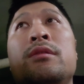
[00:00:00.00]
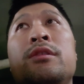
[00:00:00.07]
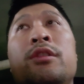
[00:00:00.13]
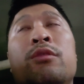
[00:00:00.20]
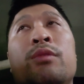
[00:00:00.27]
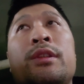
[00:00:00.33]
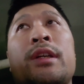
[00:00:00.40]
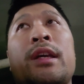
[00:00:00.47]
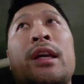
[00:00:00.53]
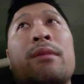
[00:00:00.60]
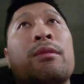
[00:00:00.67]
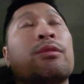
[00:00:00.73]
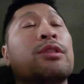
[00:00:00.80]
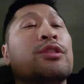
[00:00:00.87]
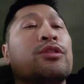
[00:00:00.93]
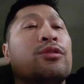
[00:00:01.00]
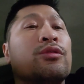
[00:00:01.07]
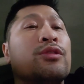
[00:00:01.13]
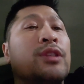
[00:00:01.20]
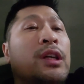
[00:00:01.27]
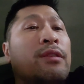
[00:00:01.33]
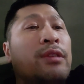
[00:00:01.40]
With the hammer, with the
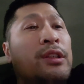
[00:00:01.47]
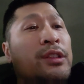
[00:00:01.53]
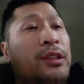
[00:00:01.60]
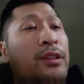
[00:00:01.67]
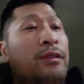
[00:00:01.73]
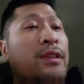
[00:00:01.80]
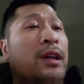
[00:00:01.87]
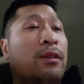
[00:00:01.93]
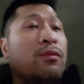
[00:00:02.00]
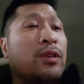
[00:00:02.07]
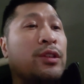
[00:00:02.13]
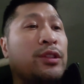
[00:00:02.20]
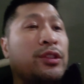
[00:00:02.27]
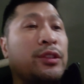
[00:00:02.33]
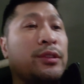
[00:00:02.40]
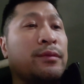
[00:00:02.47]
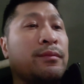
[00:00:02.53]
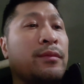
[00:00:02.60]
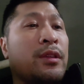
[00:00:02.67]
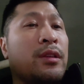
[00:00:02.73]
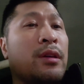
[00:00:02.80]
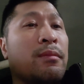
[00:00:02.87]
screwdriver, I'll see if that works.
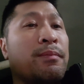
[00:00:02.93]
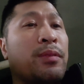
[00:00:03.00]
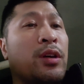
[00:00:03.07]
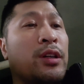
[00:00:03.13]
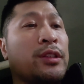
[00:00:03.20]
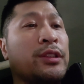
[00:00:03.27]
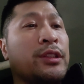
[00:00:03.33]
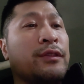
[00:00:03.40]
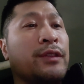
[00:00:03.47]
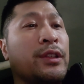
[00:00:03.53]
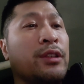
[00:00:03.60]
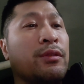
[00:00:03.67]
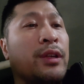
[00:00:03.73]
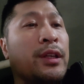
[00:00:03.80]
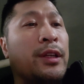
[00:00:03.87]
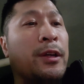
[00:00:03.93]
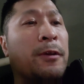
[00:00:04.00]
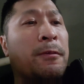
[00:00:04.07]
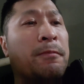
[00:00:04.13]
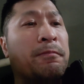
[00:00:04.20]
Let me pause this video right now.